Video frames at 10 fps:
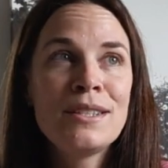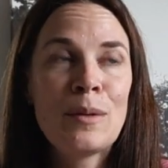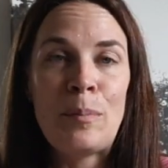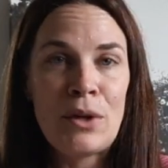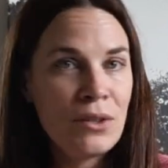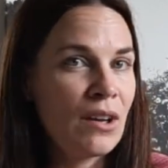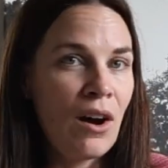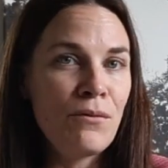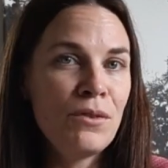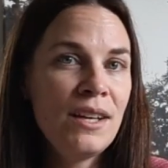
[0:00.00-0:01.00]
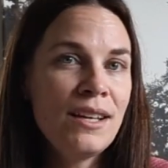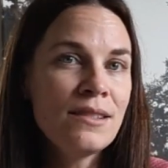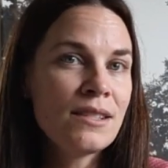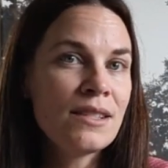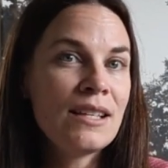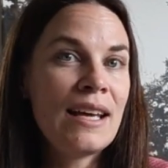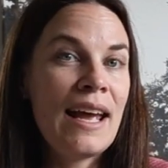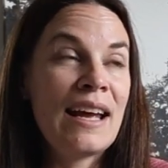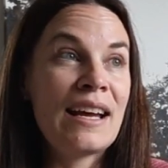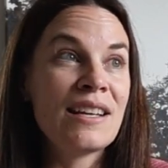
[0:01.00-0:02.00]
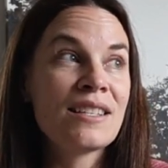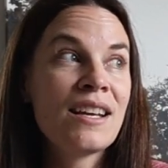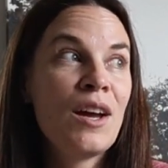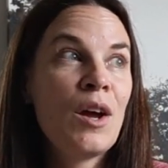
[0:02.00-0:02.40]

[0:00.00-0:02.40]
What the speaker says: to build confidence and